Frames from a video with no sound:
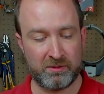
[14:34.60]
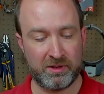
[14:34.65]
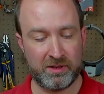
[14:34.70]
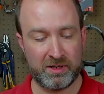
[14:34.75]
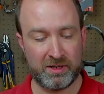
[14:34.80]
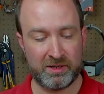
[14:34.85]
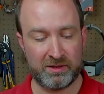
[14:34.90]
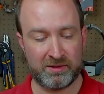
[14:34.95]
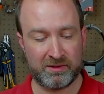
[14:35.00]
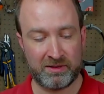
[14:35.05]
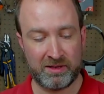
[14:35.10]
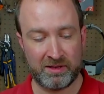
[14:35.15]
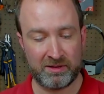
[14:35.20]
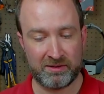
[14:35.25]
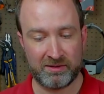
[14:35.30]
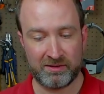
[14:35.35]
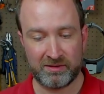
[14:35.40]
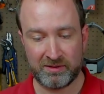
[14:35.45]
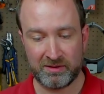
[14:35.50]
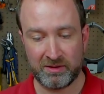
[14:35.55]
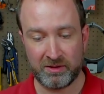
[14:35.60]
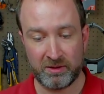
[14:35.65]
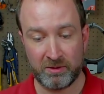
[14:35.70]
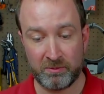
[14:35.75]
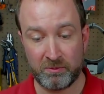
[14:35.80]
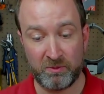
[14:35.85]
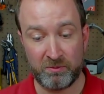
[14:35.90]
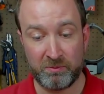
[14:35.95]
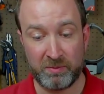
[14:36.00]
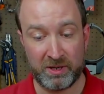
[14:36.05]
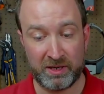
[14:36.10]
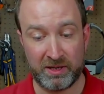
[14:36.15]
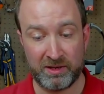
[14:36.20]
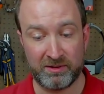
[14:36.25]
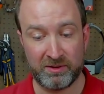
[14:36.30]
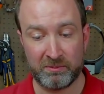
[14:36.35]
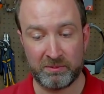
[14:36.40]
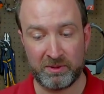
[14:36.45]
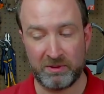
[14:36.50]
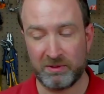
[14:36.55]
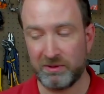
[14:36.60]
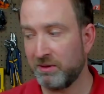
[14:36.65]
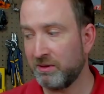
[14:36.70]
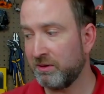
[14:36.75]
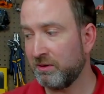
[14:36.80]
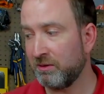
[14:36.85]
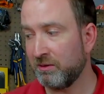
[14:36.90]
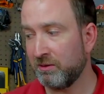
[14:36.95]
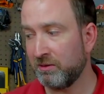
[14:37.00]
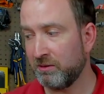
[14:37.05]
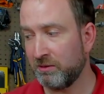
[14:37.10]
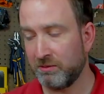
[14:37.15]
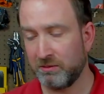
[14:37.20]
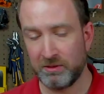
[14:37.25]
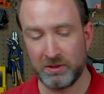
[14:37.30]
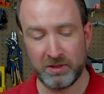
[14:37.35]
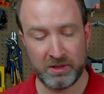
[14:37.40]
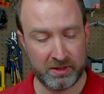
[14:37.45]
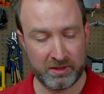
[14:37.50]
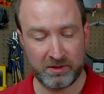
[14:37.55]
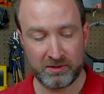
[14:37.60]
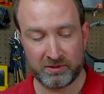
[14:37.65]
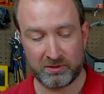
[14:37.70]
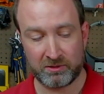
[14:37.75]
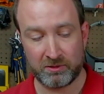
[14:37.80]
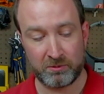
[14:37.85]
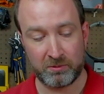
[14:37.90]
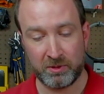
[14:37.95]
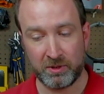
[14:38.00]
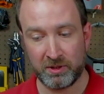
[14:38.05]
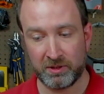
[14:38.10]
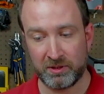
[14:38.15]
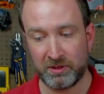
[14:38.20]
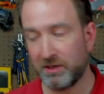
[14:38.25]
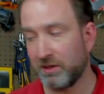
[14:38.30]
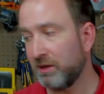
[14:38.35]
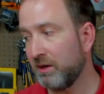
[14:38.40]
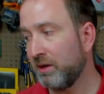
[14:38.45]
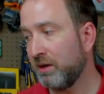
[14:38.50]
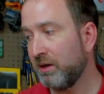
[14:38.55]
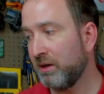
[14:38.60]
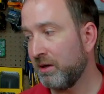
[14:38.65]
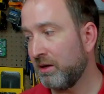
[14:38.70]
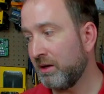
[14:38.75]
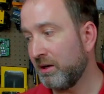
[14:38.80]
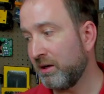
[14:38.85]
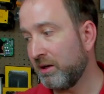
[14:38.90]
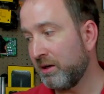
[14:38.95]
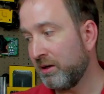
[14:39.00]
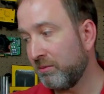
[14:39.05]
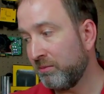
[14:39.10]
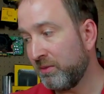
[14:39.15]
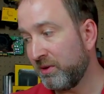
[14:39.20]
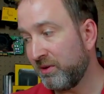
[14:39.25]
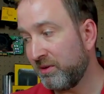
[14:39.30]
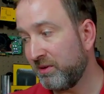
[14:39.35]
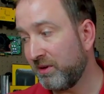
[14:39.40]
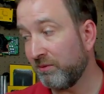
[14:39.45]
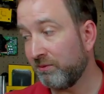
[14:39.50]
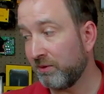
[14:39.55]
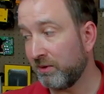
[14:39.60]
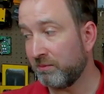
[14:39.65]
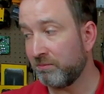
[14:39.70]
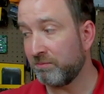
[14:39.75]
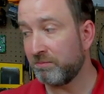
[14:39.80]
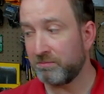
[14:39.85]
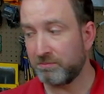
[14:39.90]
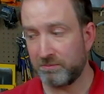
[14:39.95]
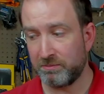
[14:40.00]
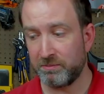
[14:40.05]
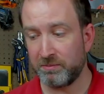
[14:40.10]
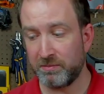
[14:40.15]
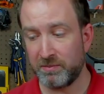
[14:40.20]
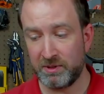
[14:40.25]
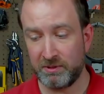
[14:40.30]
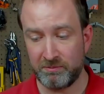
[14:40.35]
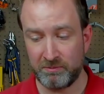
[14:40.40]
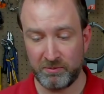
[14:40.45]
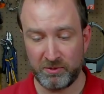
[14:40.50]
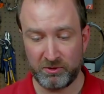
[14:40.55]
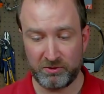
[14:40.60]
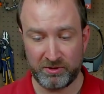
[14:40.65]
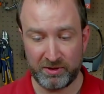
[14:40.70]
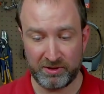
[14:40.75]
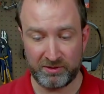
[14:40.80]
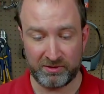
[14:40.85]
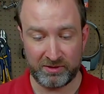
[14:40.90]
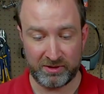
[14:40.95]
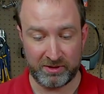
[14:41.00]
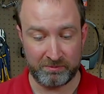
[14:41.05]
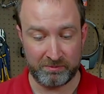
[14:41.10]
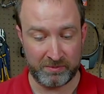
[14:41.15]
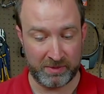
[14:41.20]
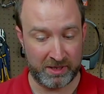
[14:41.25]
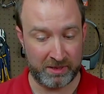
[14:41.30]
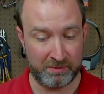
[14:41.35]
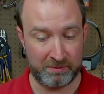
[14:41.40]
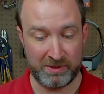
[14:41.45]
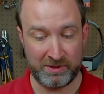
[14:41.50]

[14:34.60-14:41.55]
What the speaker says: extent of making something this good quality. It's definitely much nicer than my